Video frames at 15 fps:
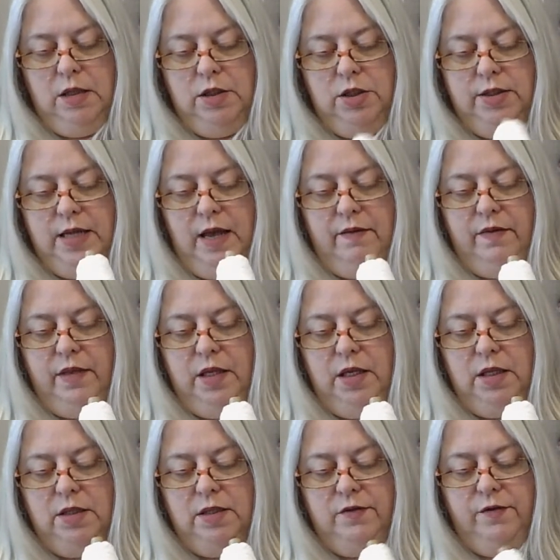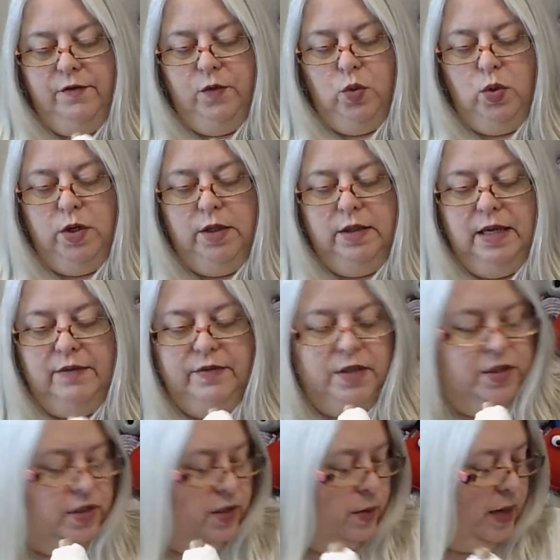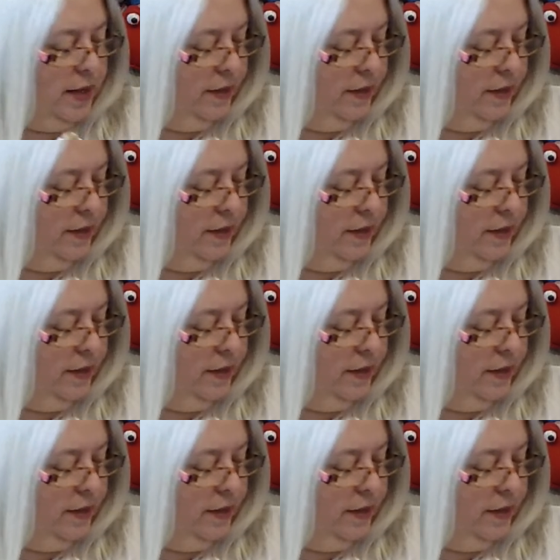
just have these 4 left to do.